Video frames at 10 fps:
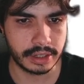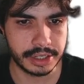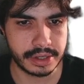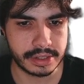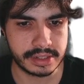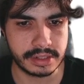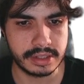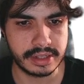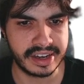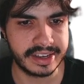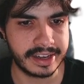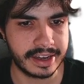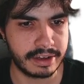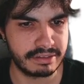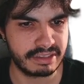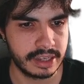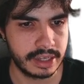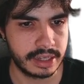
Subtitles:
you can see that I have,